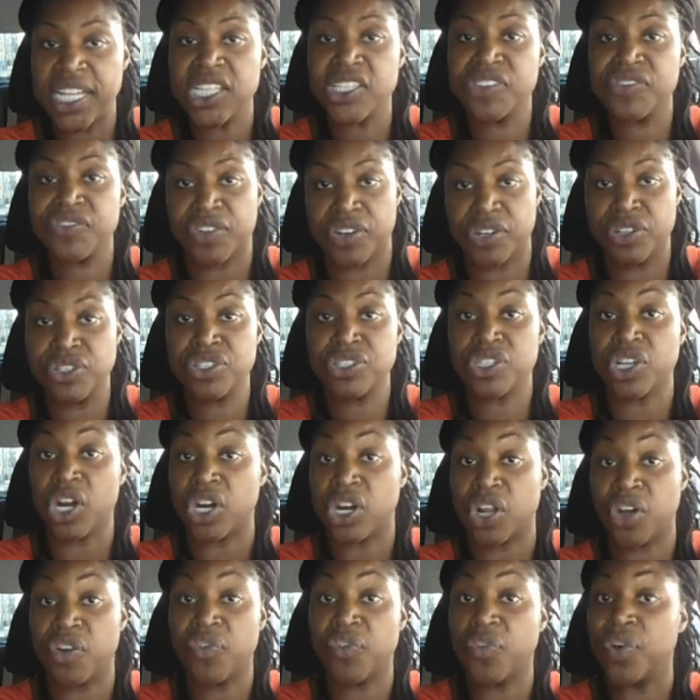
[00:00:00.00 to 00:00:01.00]
let's first
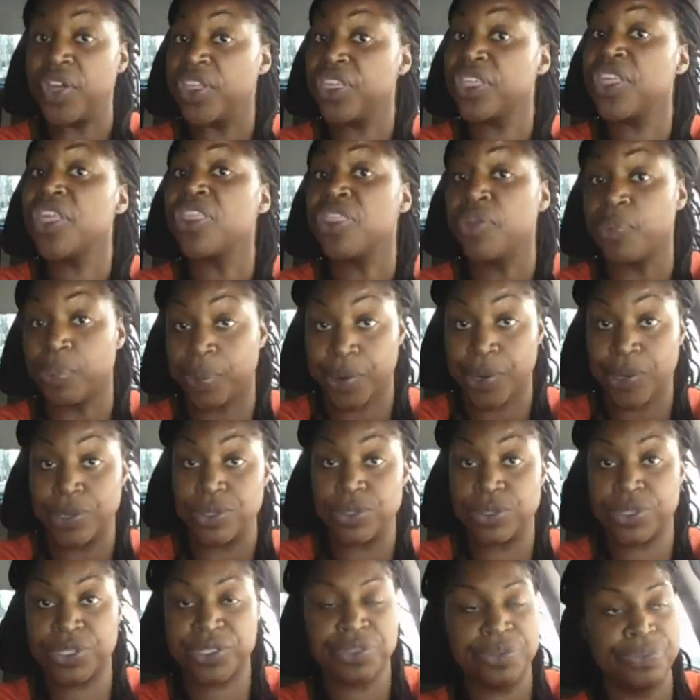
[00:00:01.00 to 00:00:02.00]
start off with the
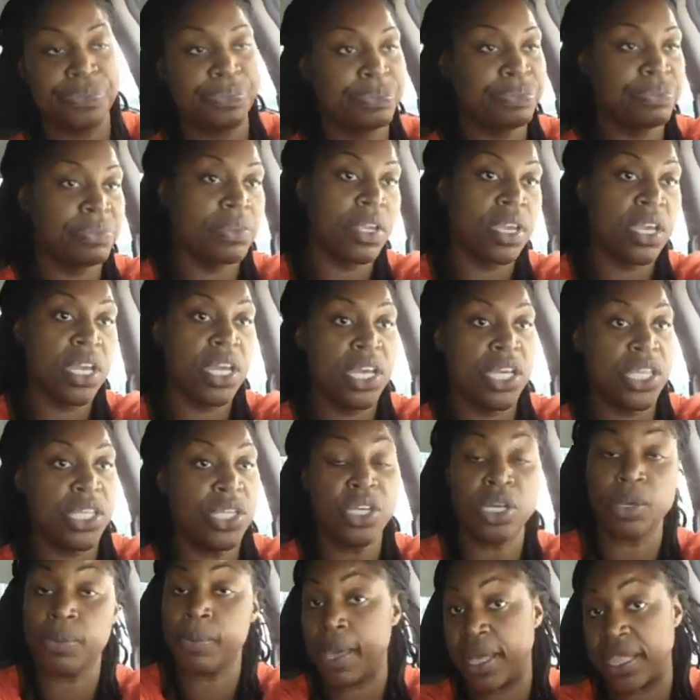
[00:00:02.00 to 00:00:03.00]
pros.
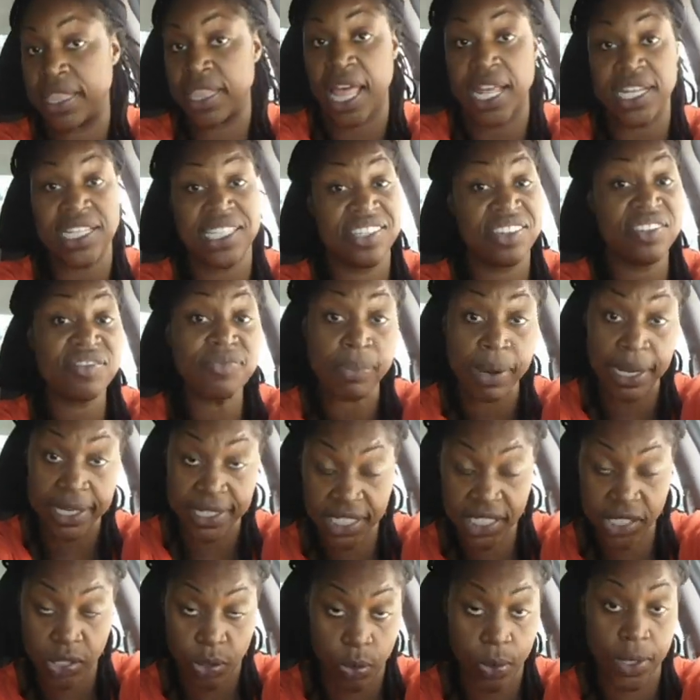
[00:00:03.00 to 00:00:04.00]
You can make lots of
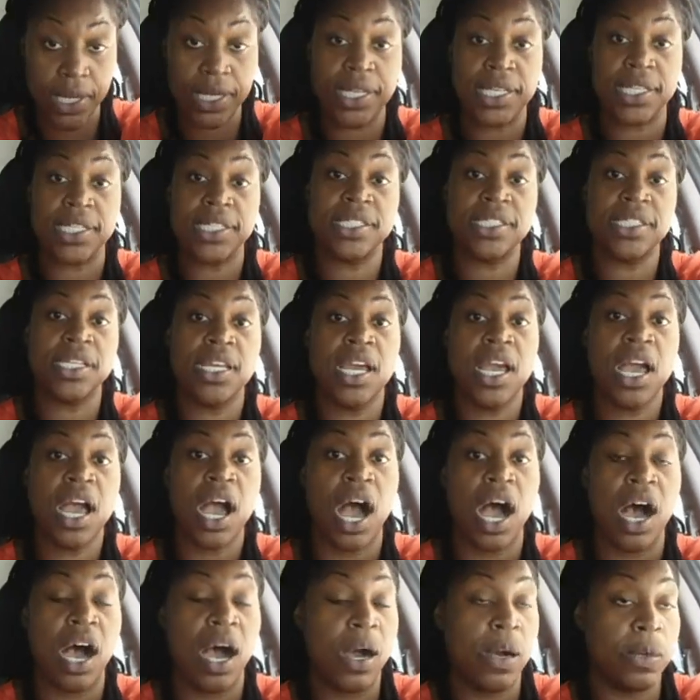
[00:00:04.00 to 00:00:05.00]
money doing it.
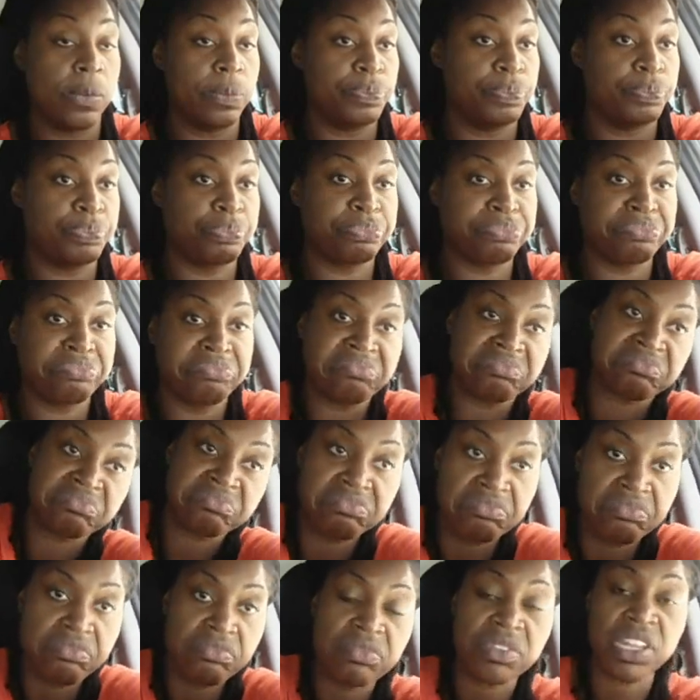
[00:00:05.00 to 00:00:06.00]
Um,
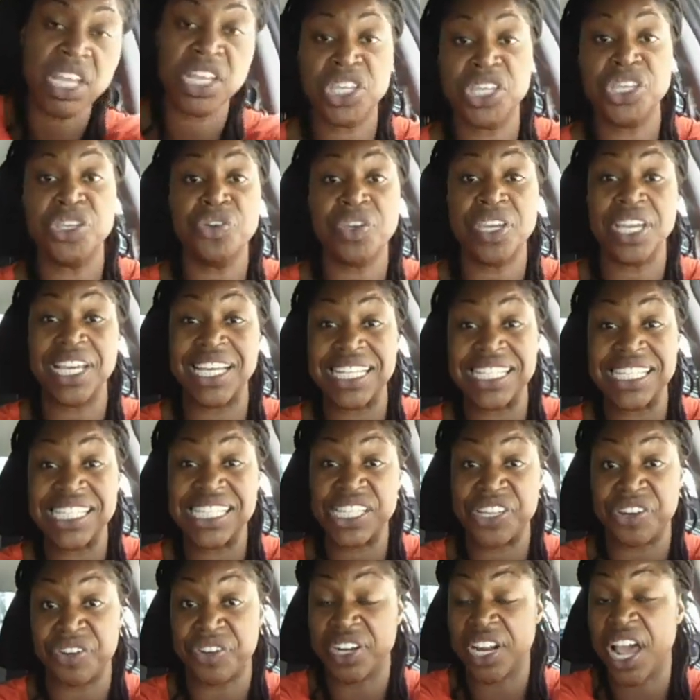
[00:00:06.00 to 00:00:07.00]
you can
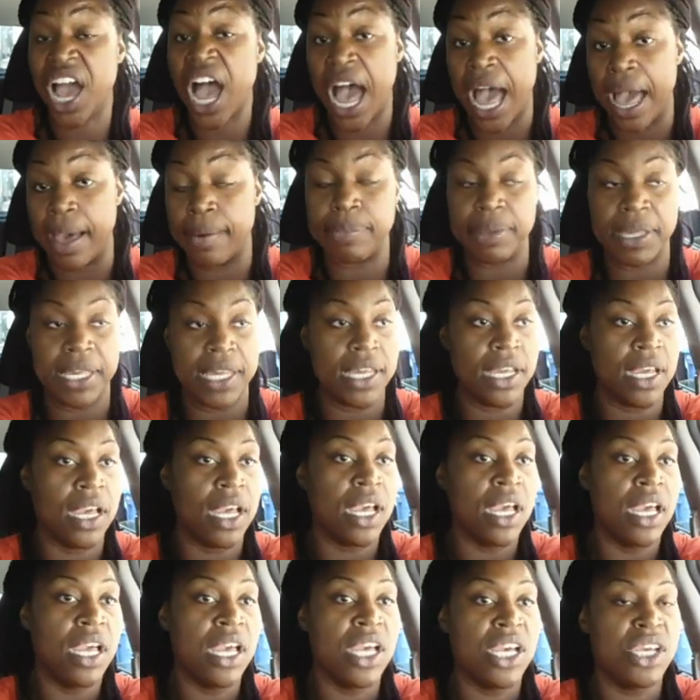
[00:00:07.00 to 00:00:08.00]
consider it a hobby.
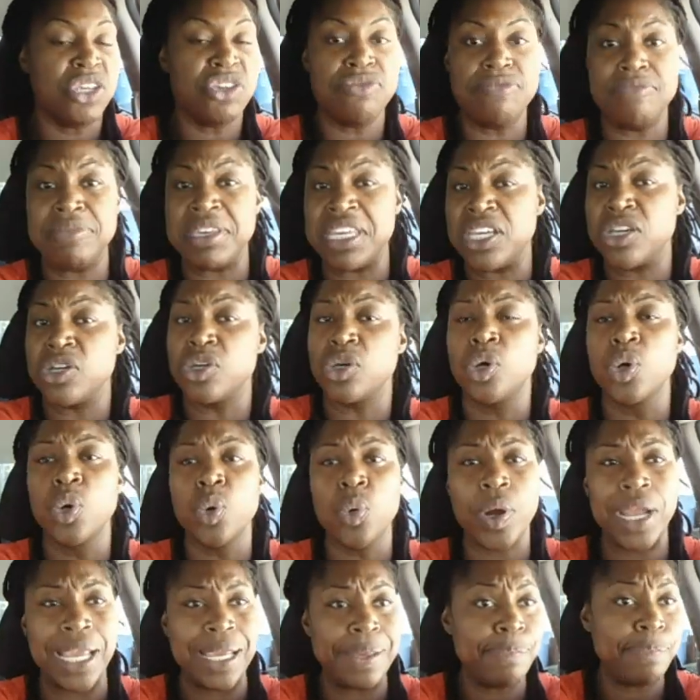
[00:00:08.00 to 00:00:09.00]
You meet
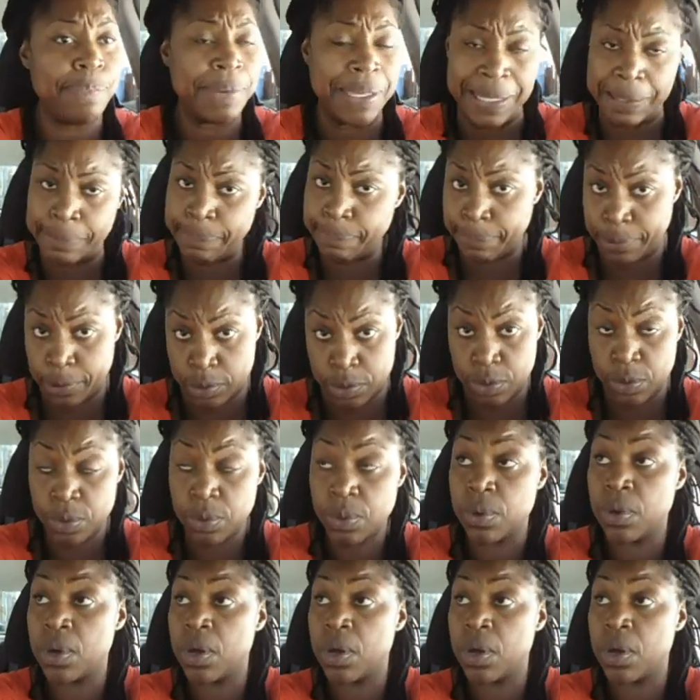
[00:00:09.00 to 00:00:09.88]
great people.